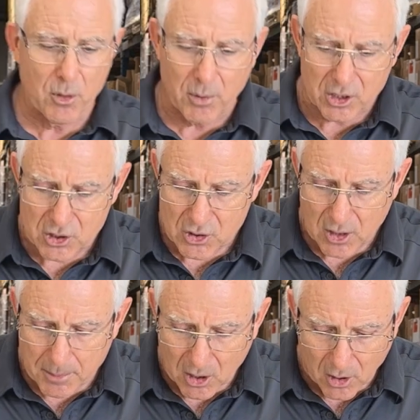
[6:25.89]
brushes are
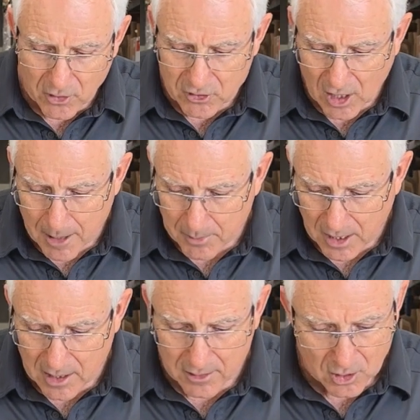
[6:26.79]
up here on the top,
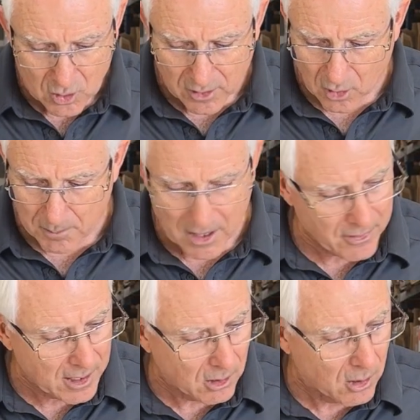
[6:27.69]
and they're about
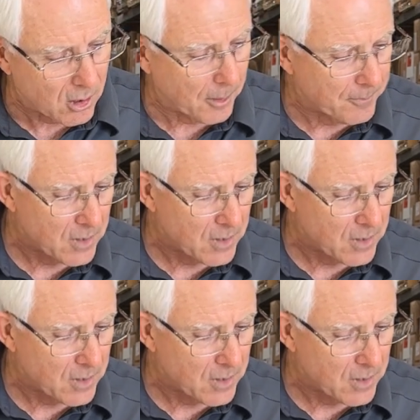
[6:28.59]
that long.